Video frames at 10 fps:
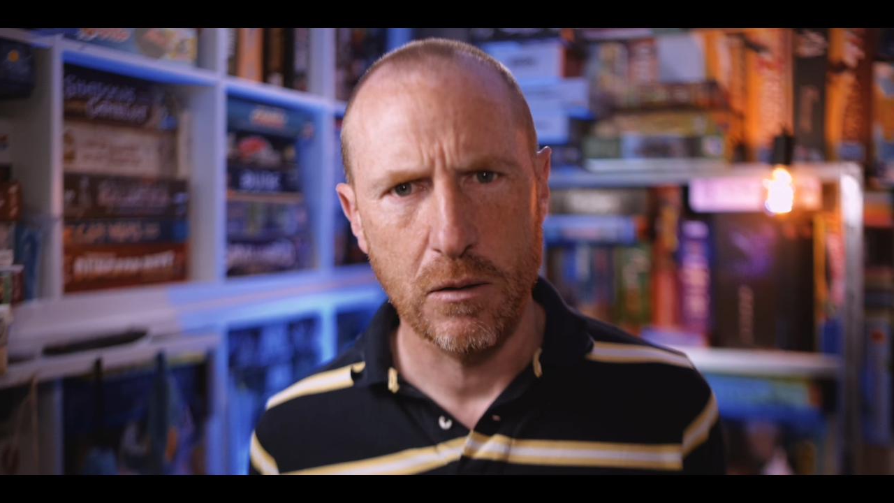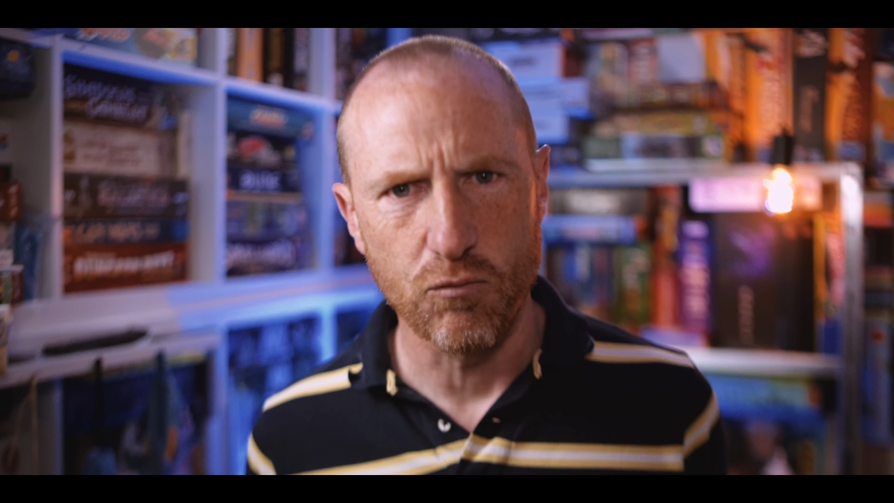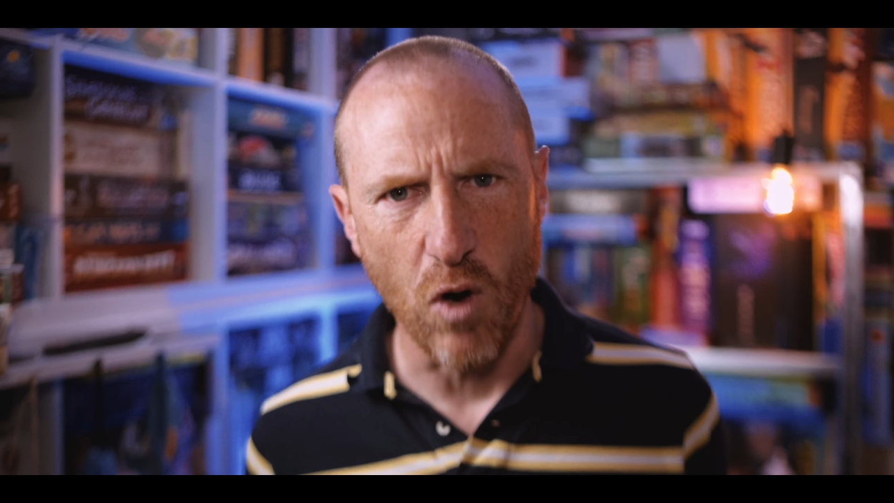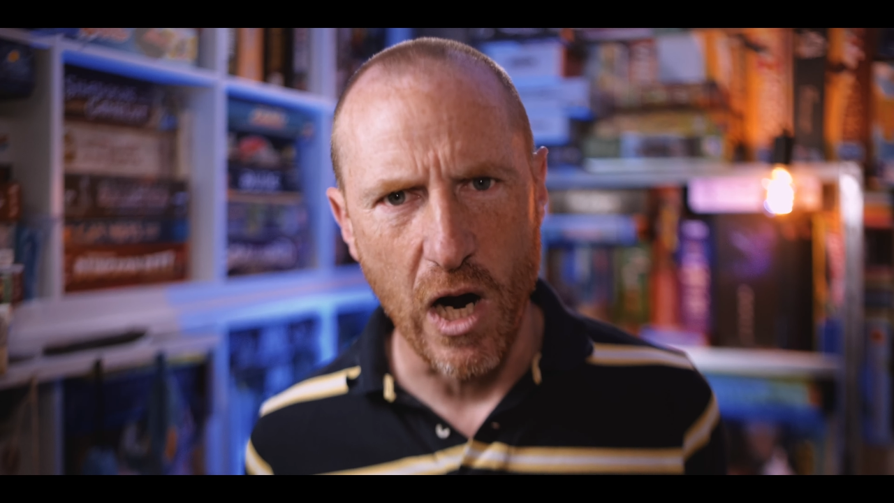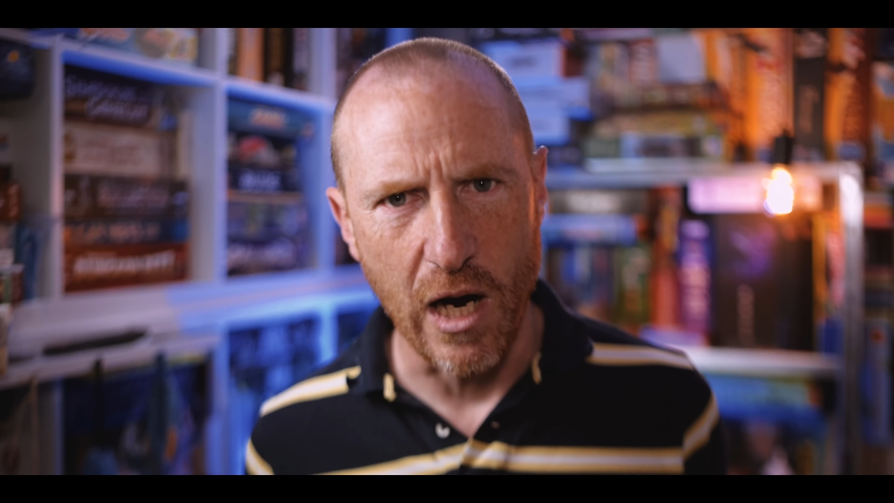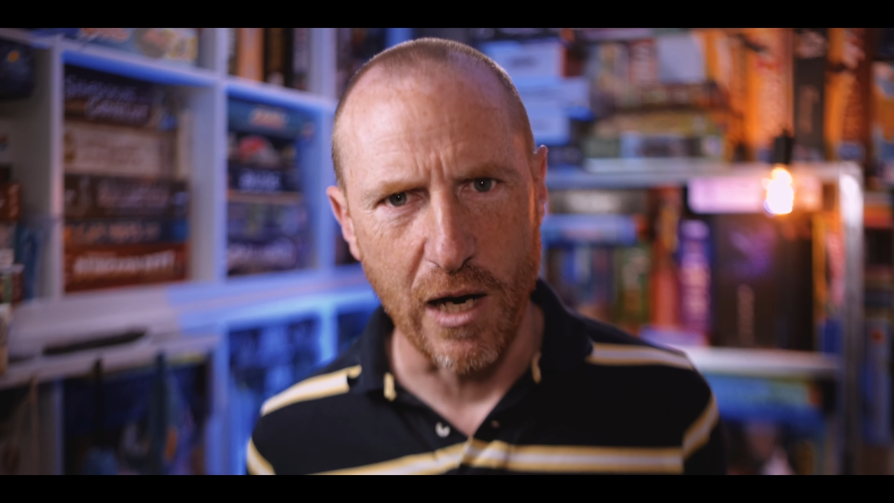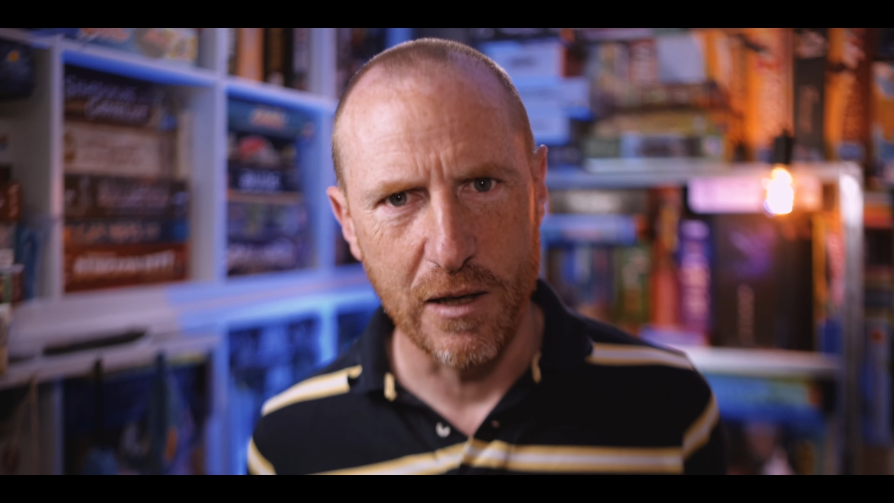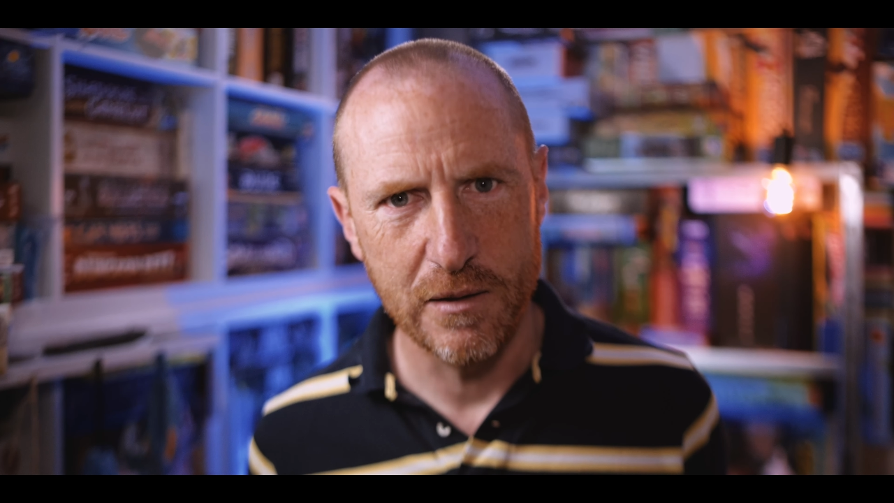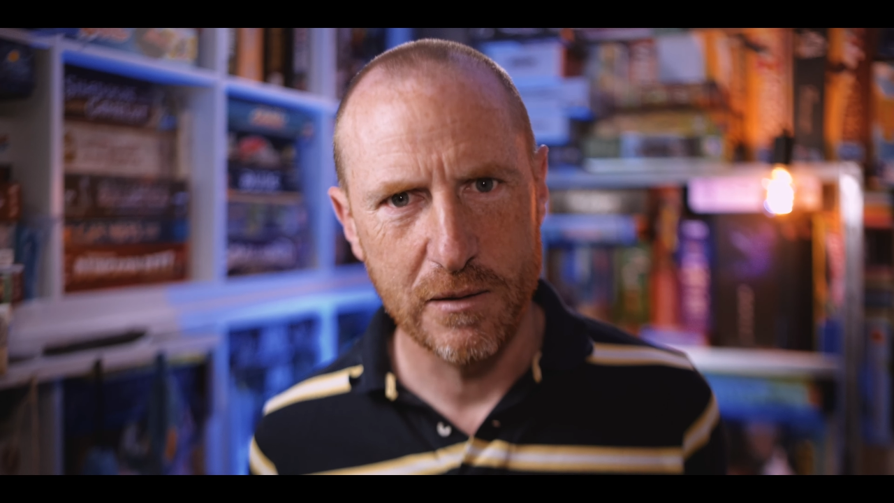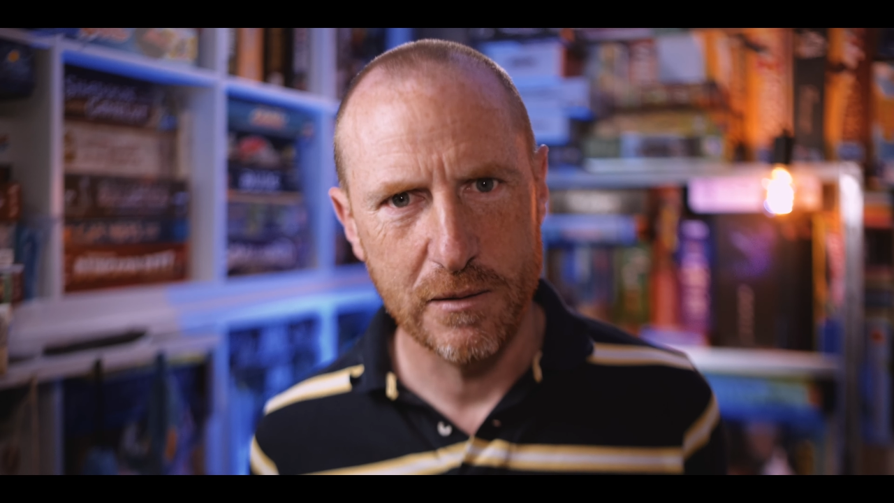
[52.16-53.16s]
Ra,
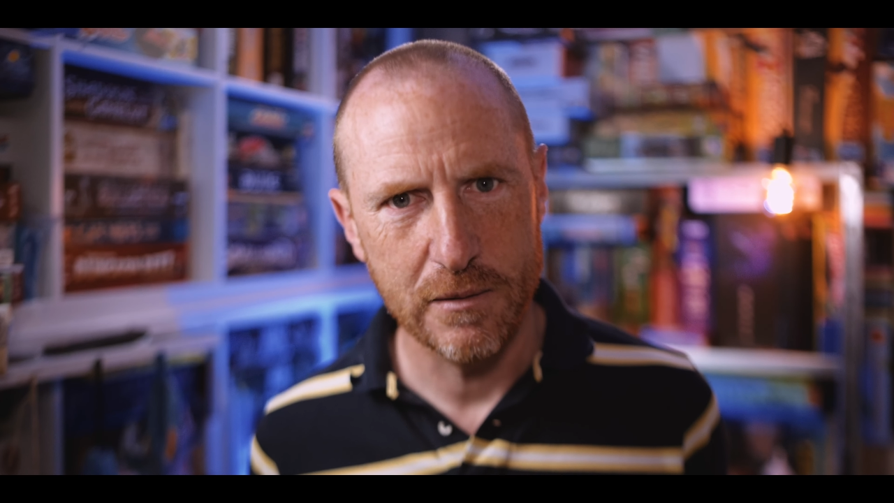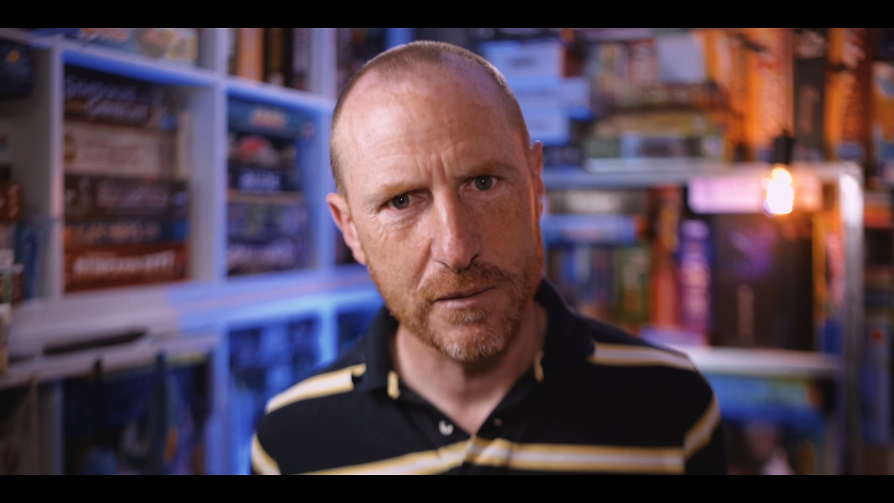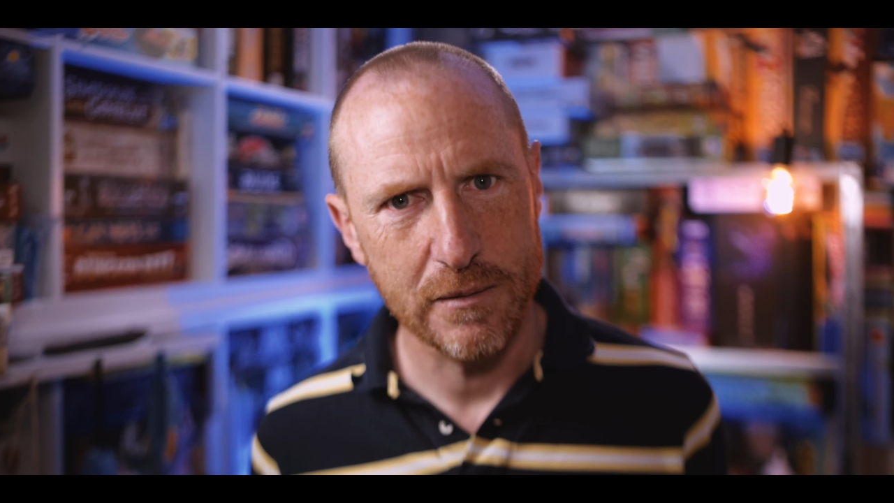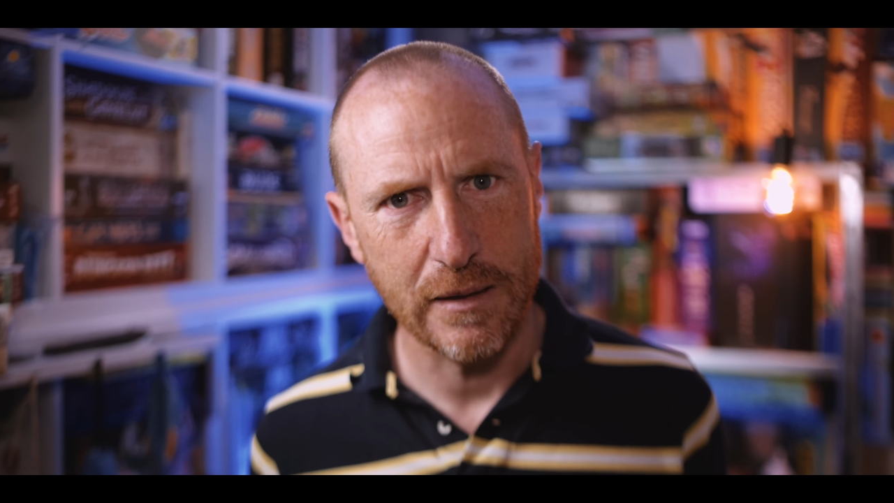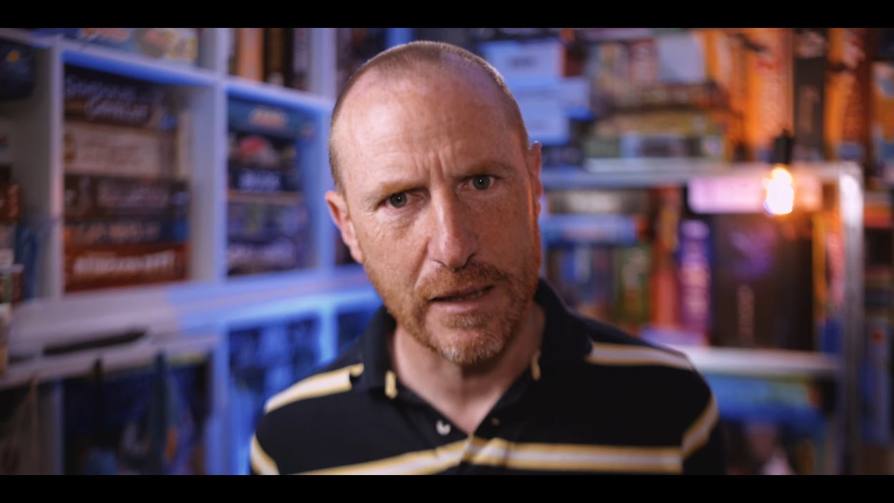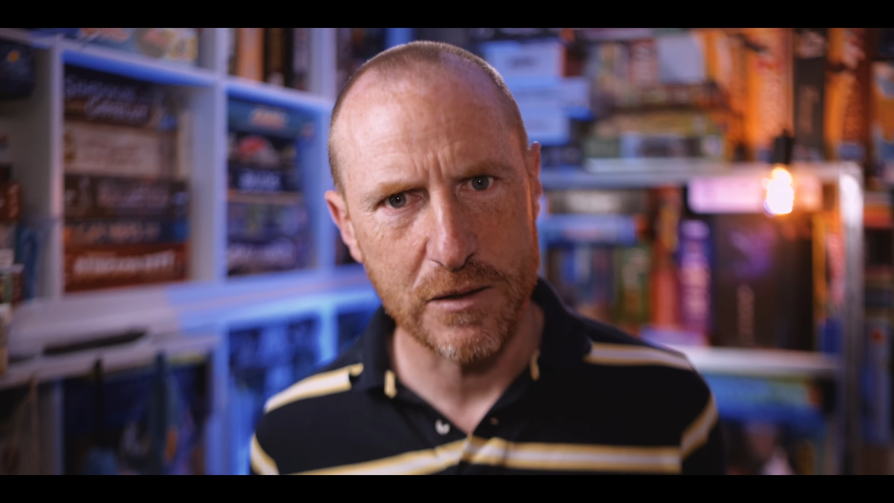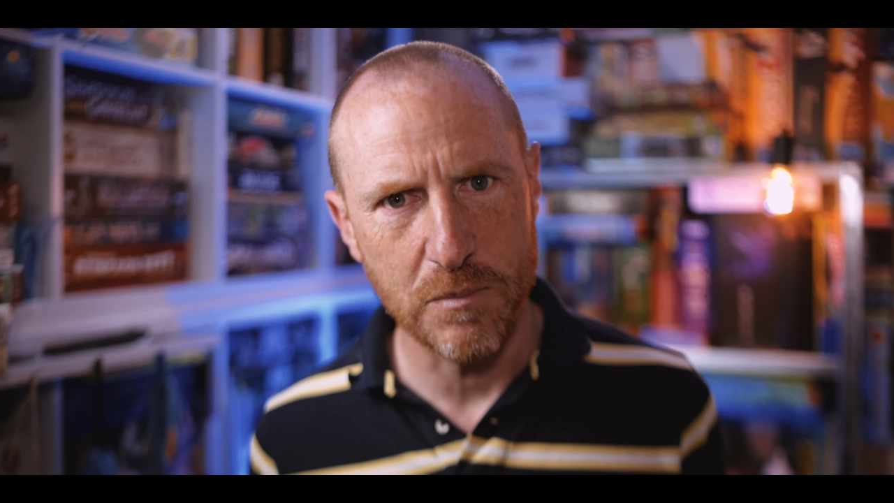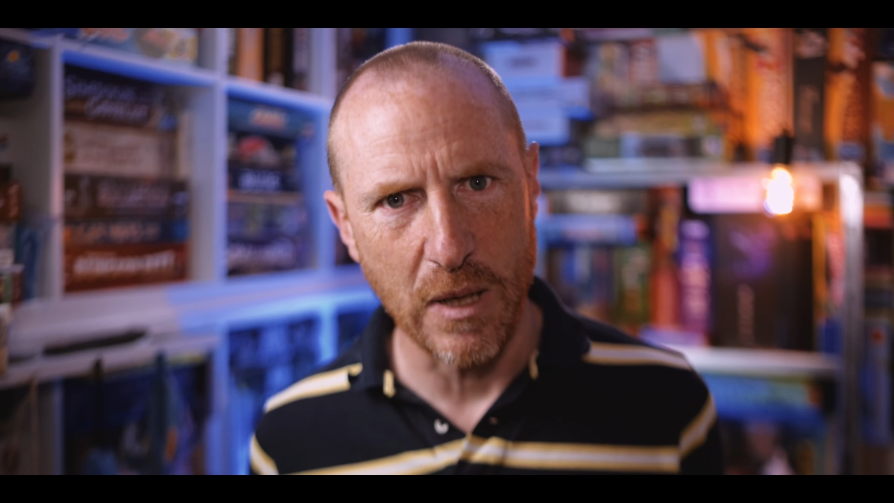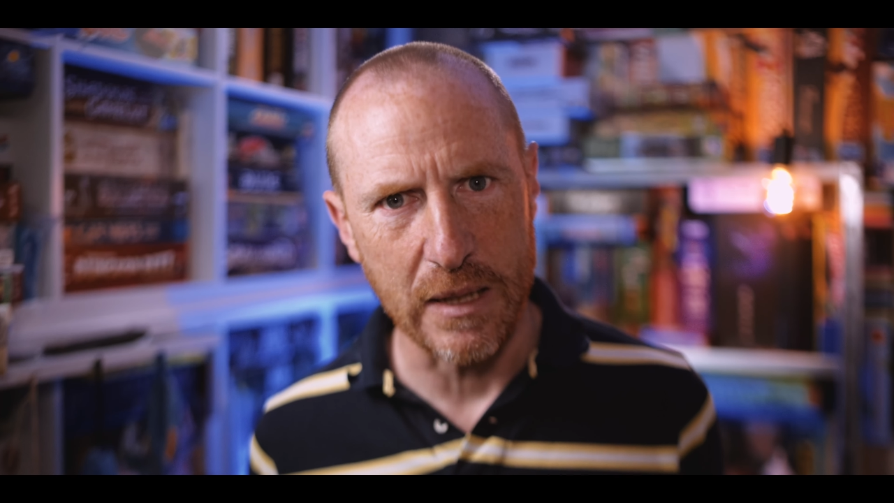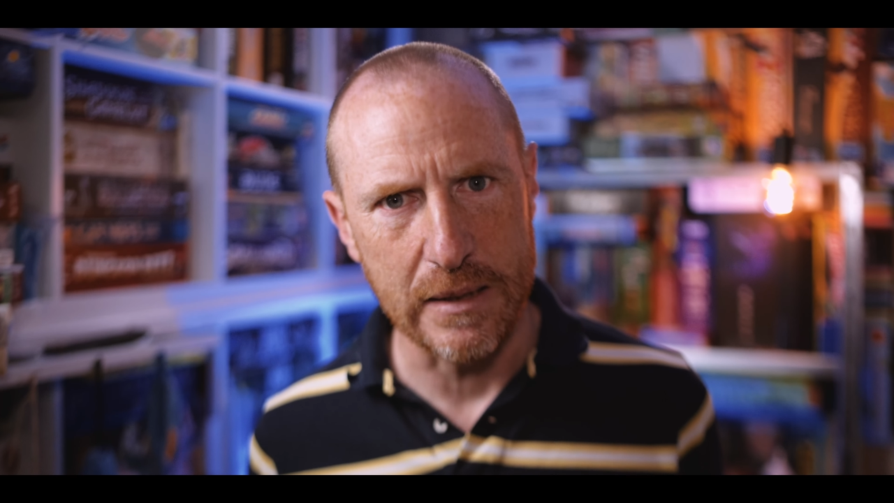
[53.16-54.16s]
how'd you
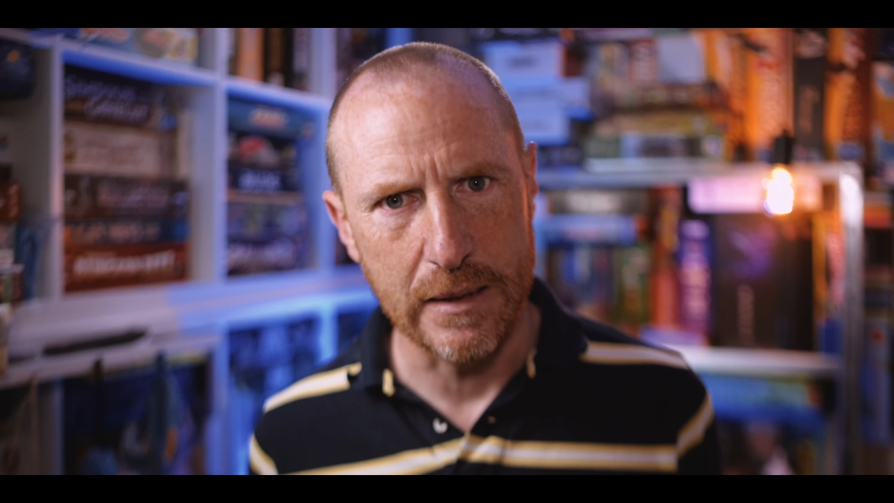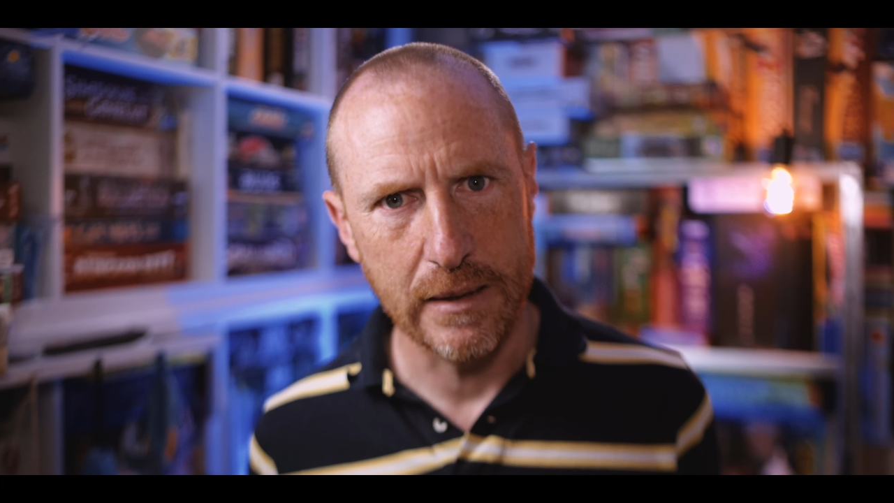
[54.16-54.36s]
play